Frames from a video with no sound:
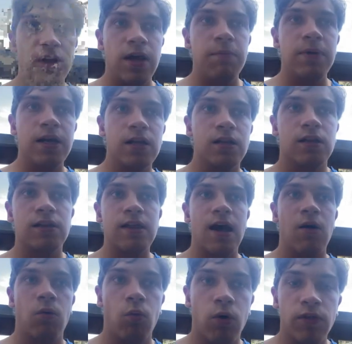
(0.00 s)
It means
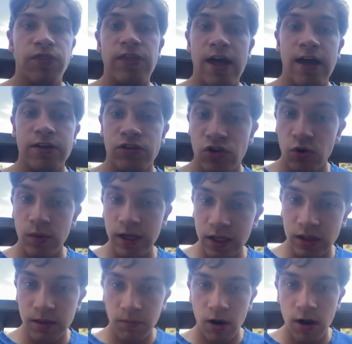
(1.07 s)
that what they're doing
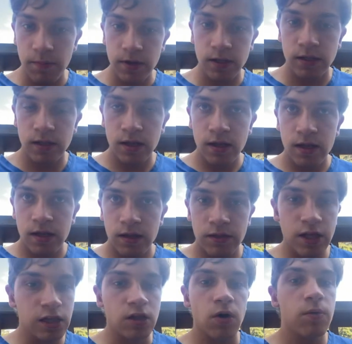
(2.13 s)
at the moment,
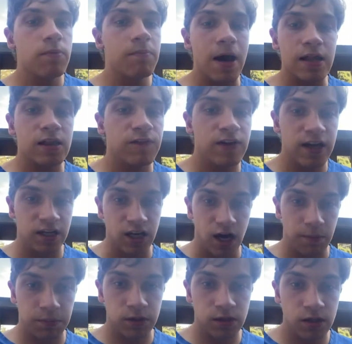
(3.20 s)
there's no massive
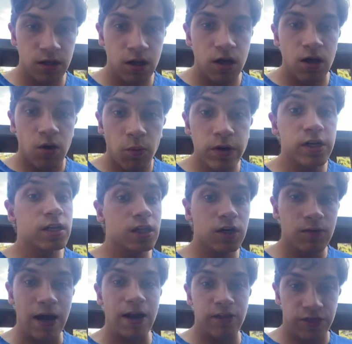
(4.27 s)
hiccups, which is a
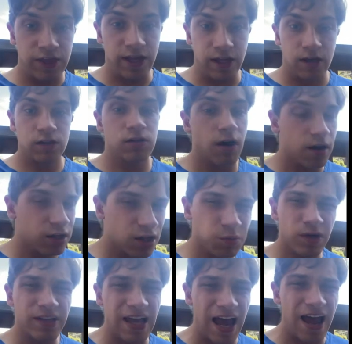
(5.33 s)
great thing. So I just
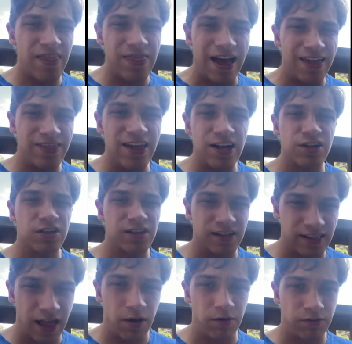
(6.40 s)
wanted to add that there just to
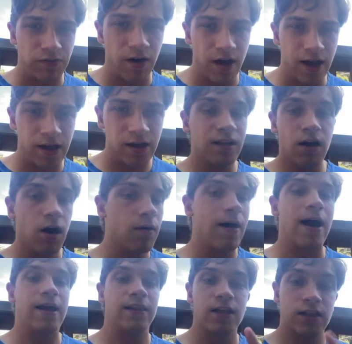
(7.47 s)
clarify.
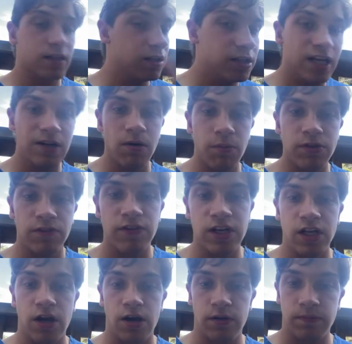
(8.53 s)
Alright, let's continue on with the
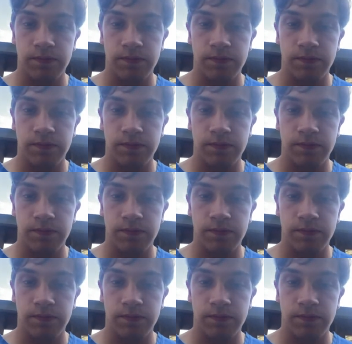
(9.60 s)
video.